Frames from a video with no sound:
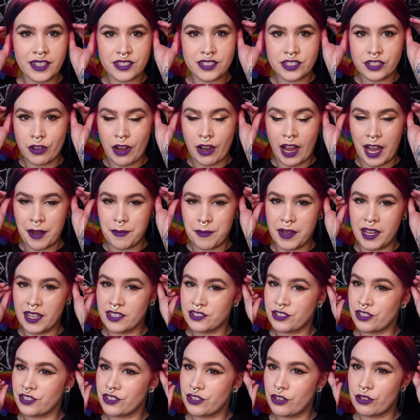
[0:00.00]
so I
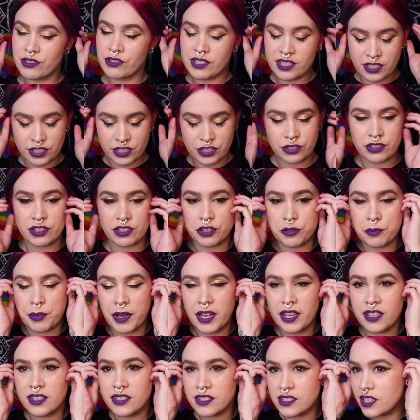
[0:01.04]
turned those into 2 little
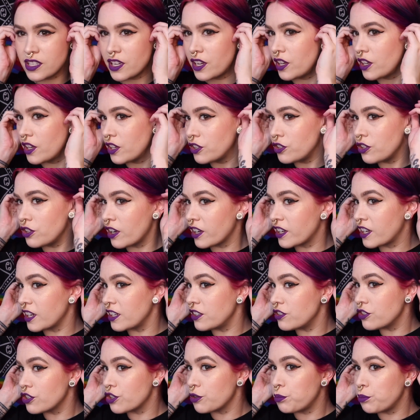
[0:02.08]
buns. Again,
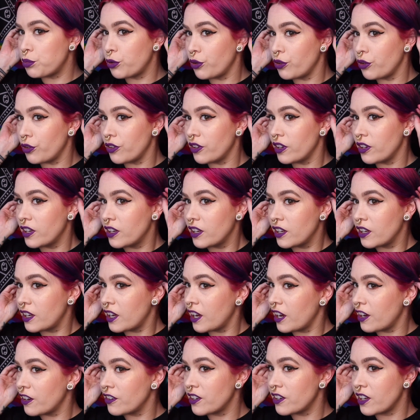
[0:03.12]
you could pull
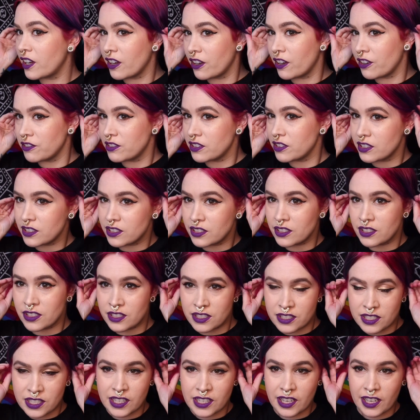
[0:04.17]
hair down
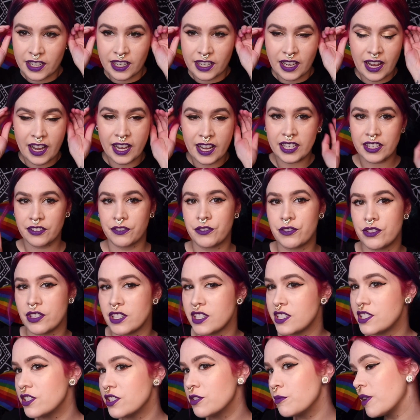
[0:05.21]
to kind of hide if you need
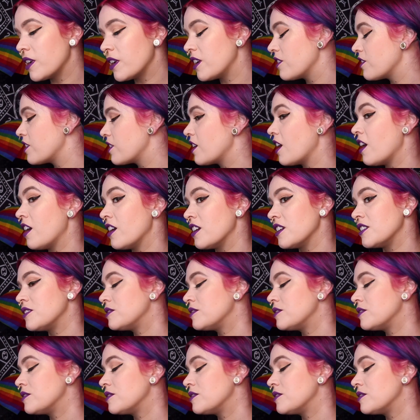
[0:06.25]
to, but here they are.